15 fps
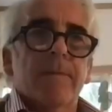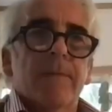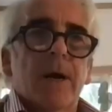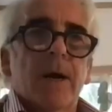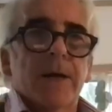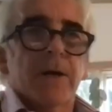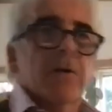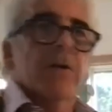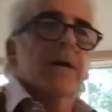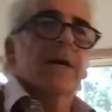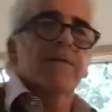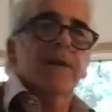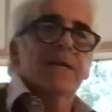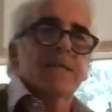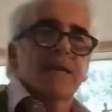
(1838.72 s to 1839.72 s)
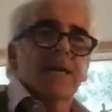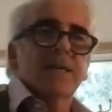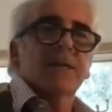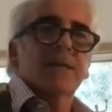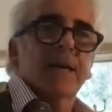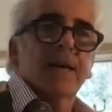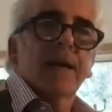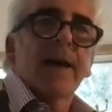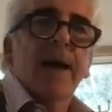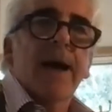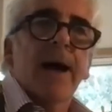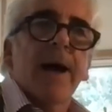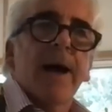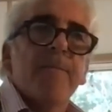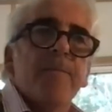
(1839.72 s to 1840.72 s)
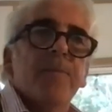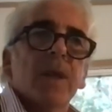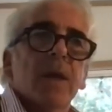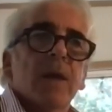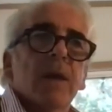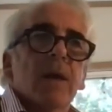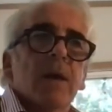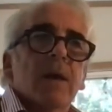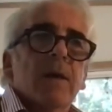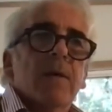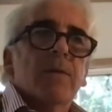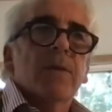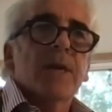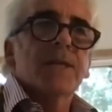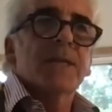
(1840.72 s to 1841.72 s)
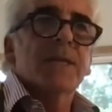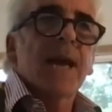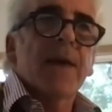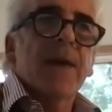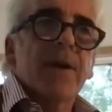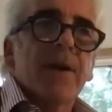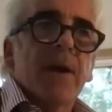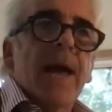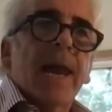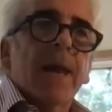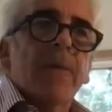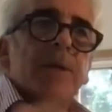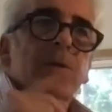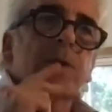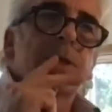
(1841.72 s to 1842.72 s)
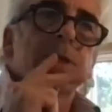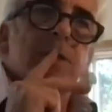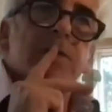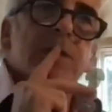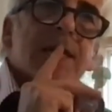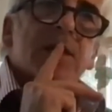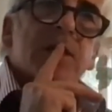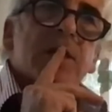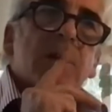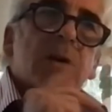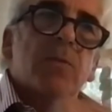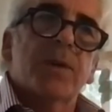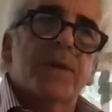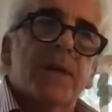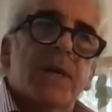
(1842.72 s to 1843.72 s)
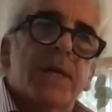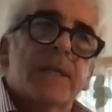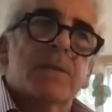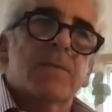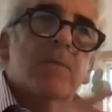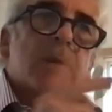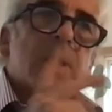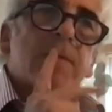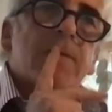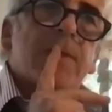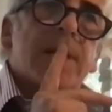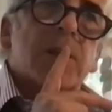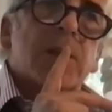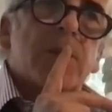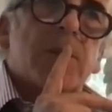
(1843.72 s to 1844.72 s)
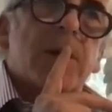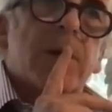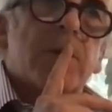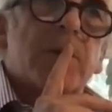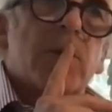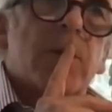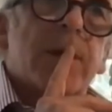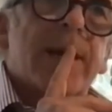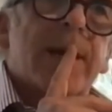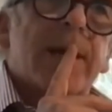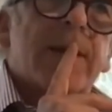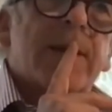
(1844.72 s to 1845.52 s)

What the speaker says: I agree. Fantastic. There's the other element which you touched on with these confession poems, where